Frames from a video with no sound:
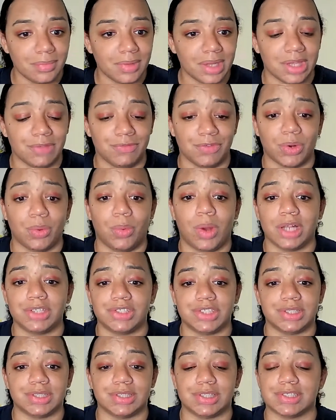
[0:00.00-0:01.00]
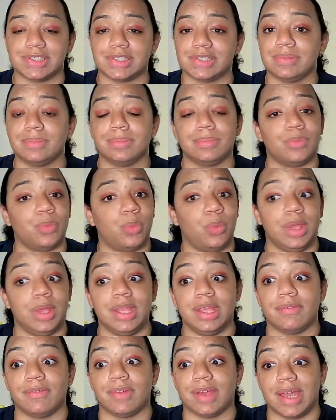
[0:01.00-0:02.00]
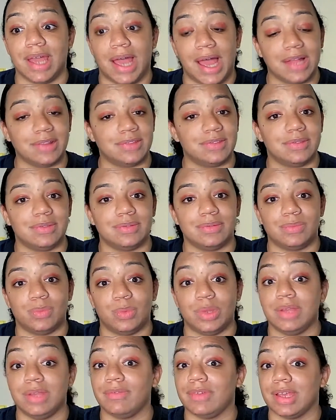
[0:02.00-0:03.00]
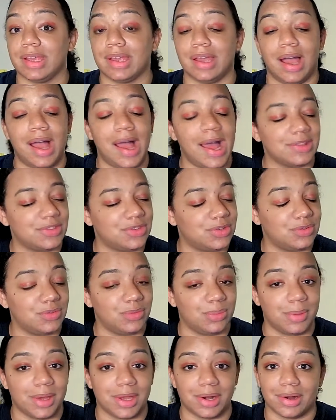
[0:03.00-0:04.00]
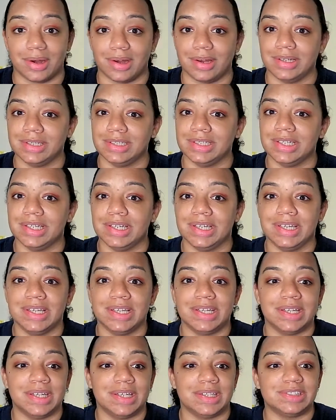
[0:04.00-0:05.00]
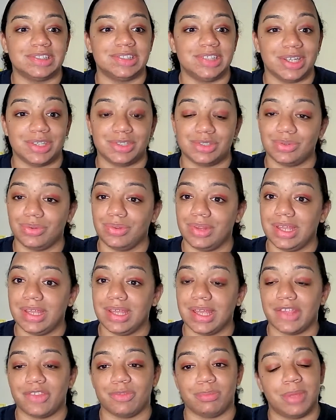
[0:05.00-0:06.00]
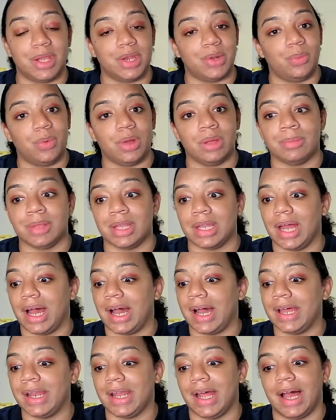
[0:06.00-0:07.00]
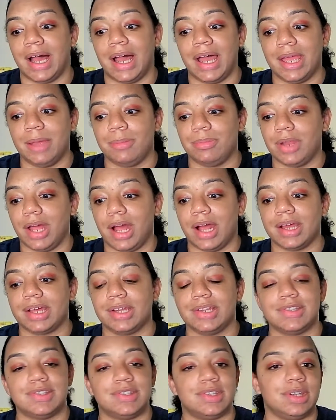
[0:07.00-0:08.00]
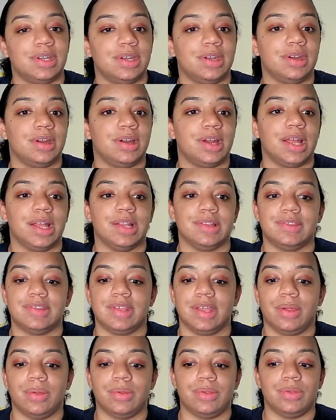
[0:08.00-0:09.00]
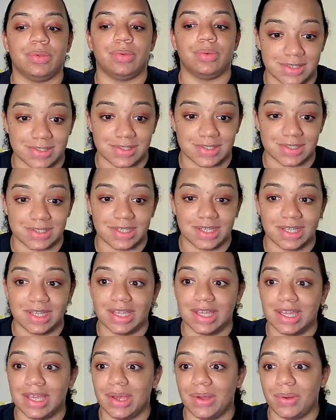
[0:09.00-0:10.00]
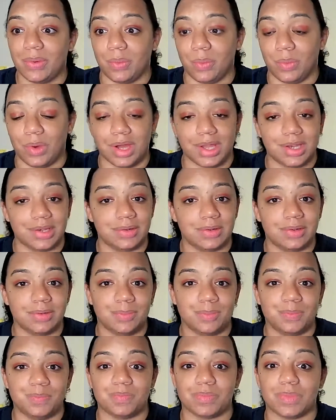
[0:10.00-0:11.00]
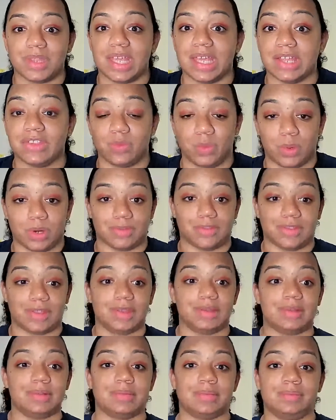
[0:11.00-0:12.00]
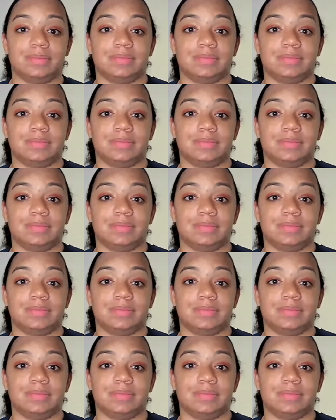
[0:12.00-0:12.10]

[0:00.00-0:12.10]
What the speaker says: if you're watching this, we've got to do better. Sexually, as men and women, I am not going to sit here and tell you this. One, it's worth it.